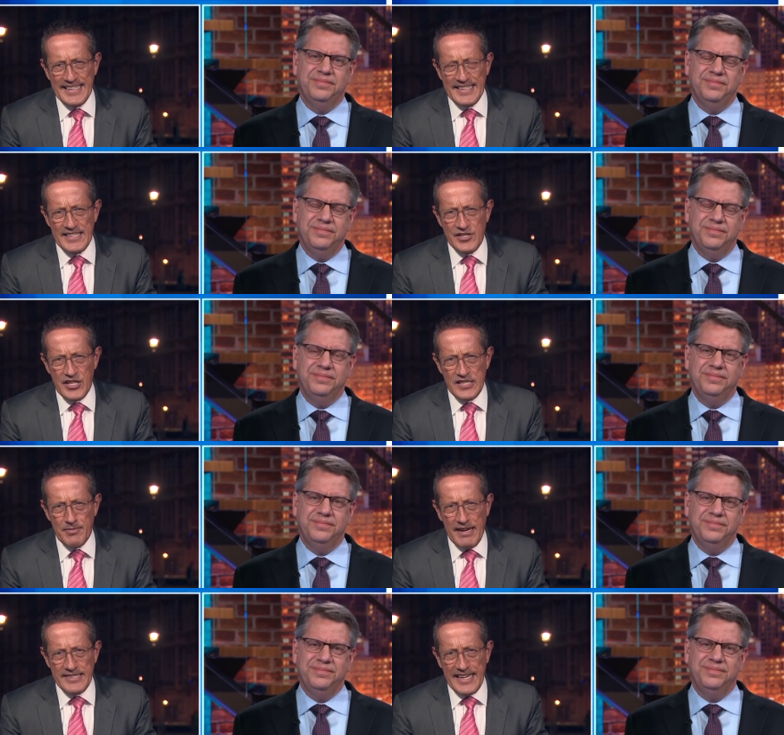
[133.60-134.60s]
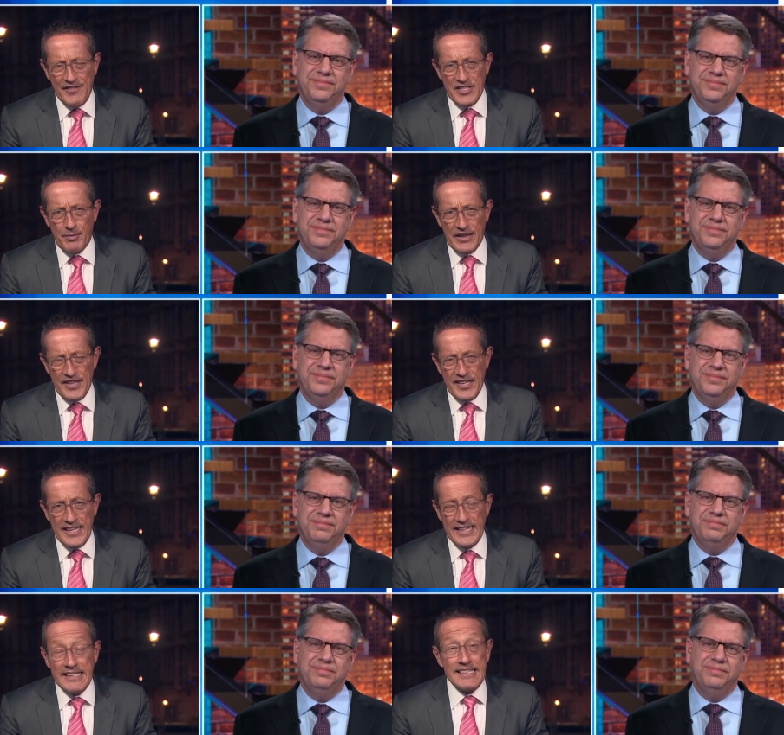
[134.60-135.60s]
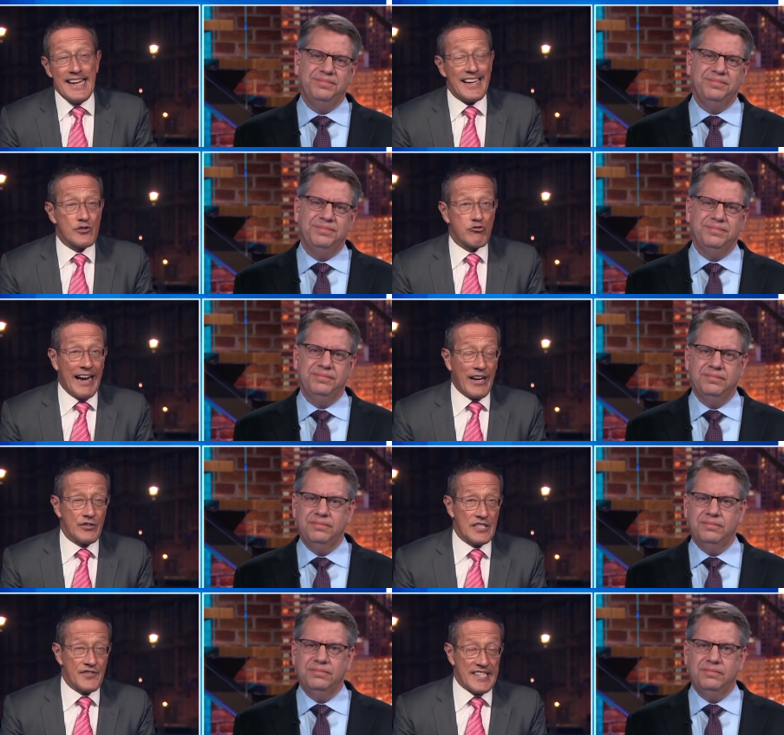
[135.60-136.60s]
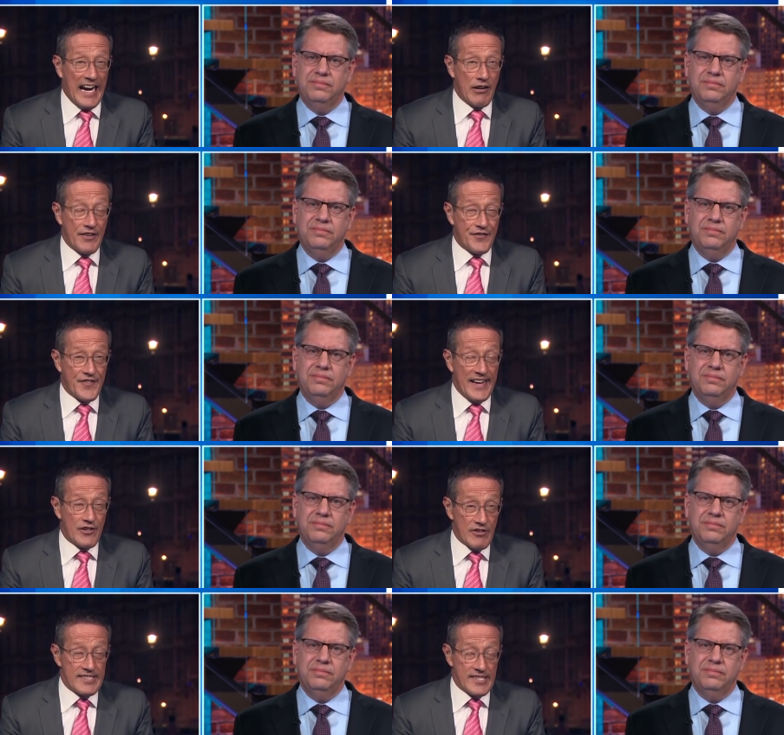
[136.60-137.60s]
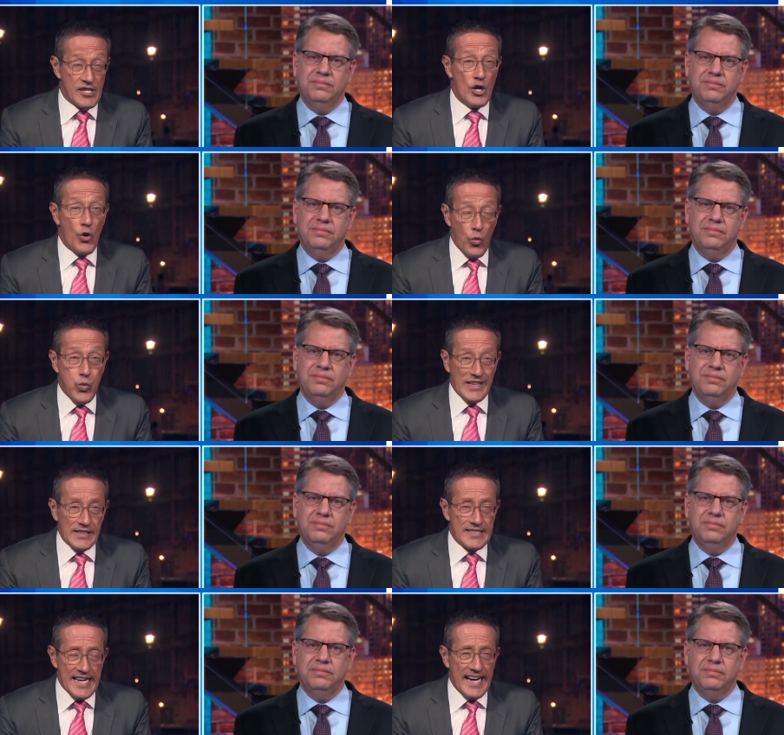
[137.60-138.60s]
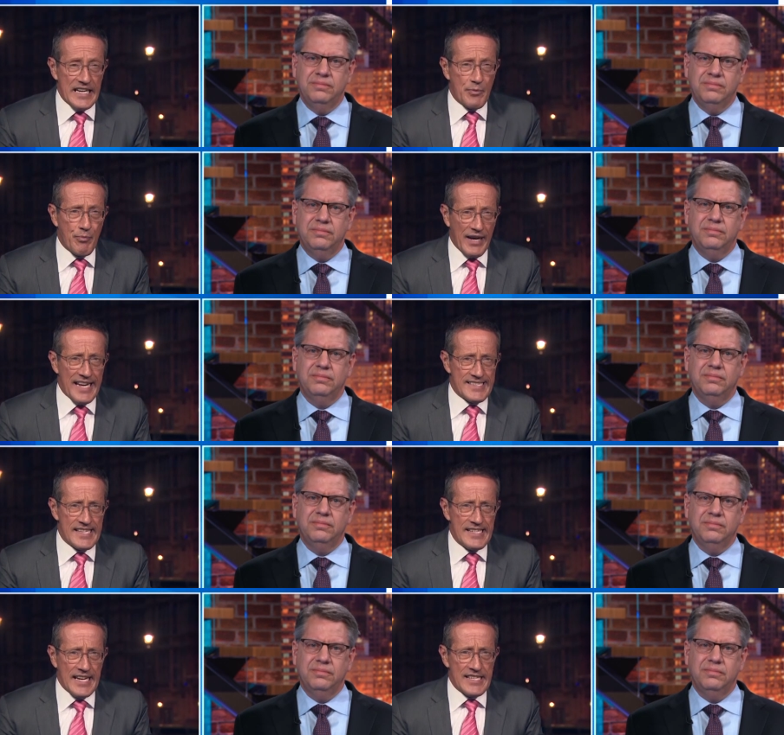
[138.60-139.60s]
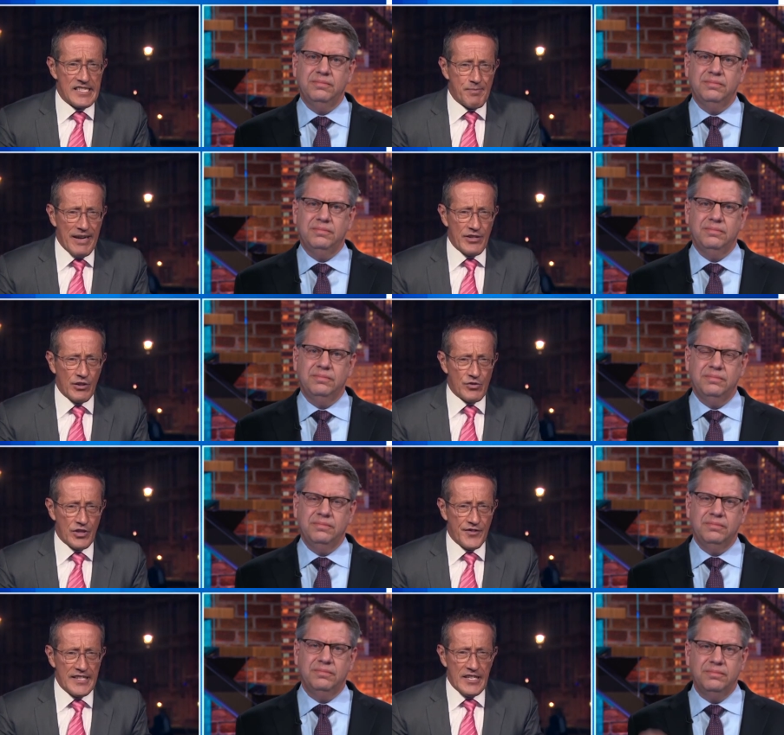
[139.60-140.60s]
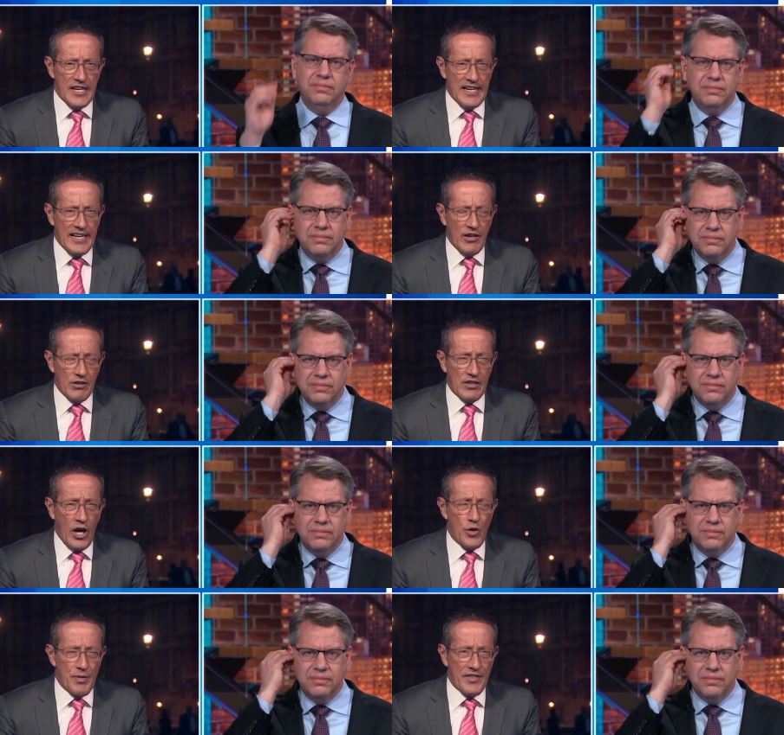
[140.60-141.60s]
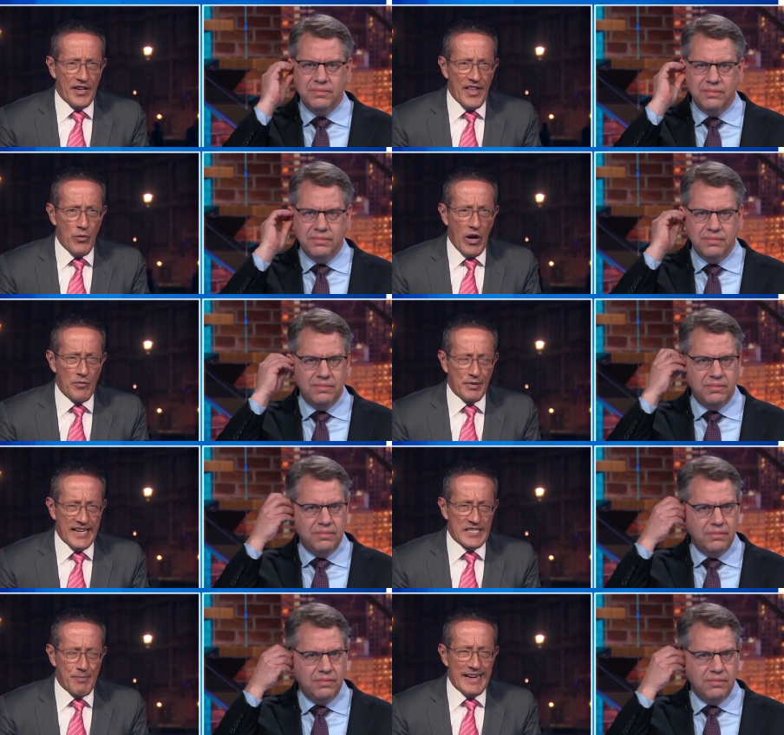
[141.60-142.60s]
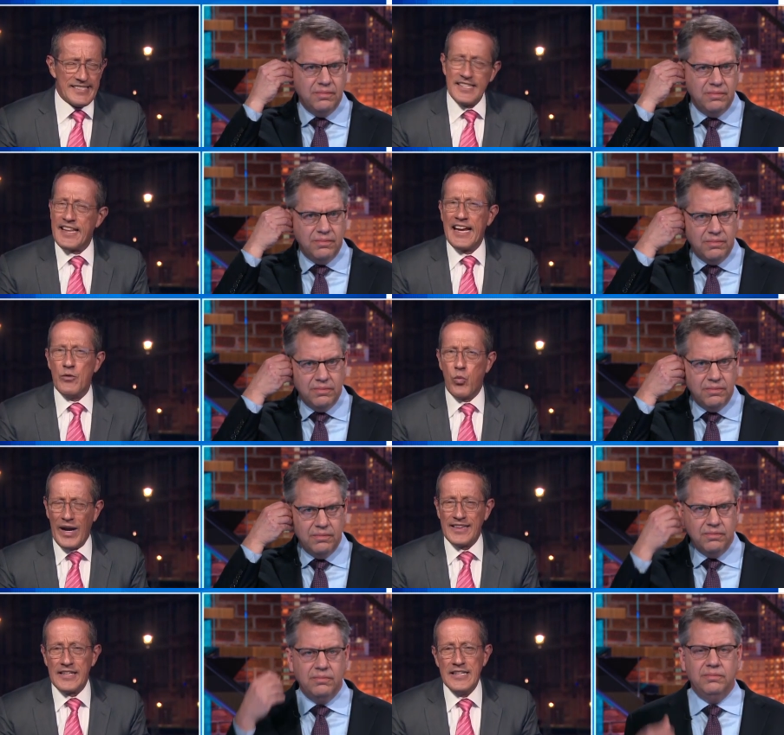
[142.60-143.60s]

Speaker 1: it is just about inevitable that the next round of tariff increases will take place. I suspect you're sort of uh, hoping that they won't, but expecting they will.